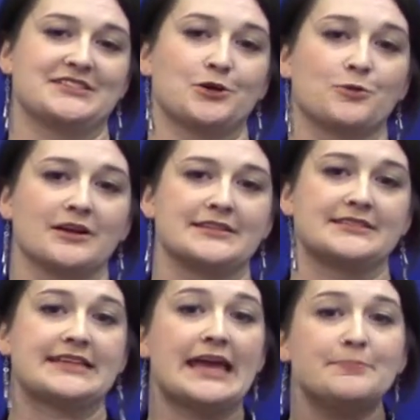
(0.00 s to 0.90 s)
So we're
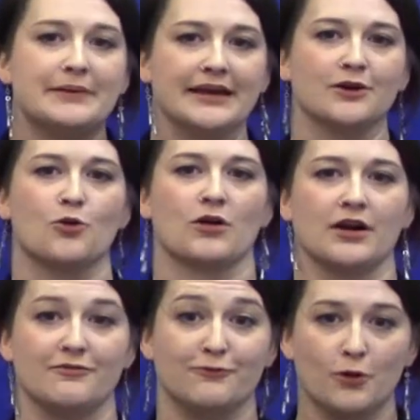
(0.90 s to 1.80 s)
escaping or
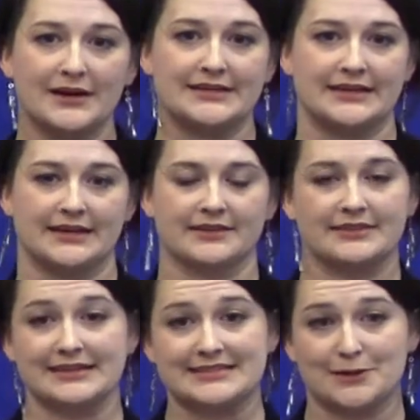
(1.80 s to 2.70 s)
avoiding
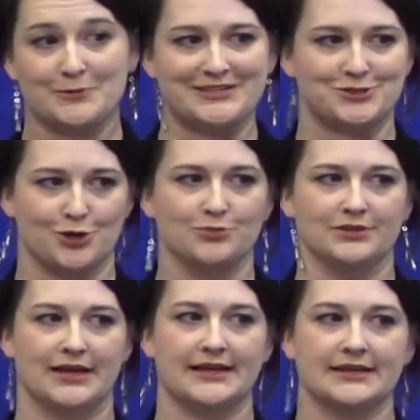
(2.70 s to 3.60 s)
things that we don't
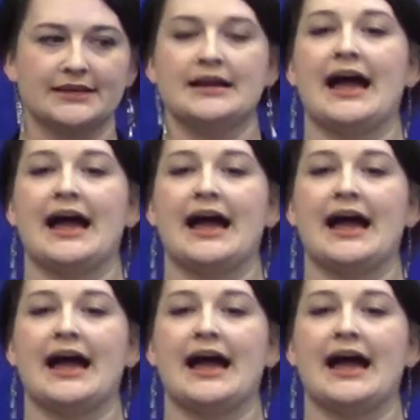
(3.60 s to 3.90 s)
like.